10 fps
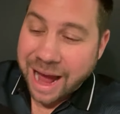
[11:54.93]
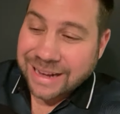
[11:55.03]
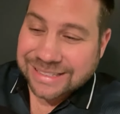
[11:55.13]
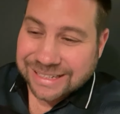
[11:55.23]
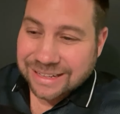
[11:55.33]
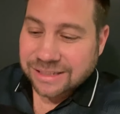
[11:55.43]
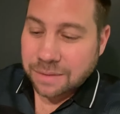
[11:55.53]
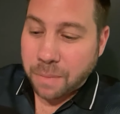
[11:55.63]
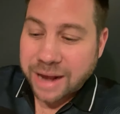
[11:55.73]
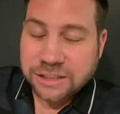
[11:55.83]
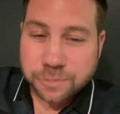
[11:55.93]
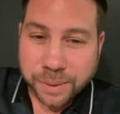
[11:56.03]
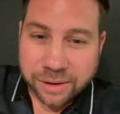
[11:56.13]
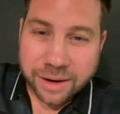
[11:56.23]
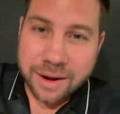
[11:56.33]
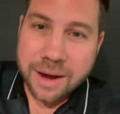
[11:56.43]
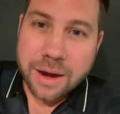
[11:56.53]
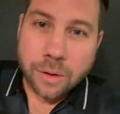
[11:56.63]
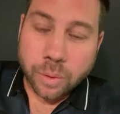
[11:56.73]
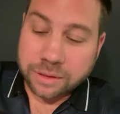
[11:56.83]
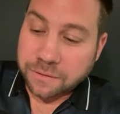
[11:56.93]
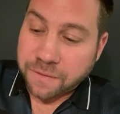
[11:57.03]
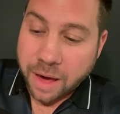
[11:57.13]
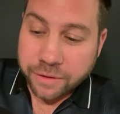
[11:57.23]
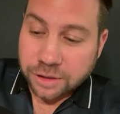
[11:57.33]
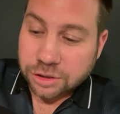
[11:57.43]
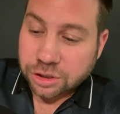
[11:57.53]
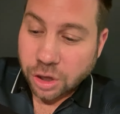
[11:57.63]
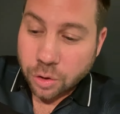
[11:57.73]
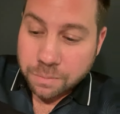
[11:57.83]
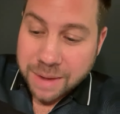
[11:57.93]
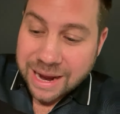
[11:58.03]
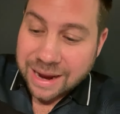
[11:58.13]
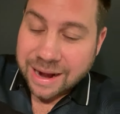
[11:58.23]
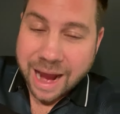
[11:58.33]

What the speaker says: that I sense in my spirit, what the Father has shown me.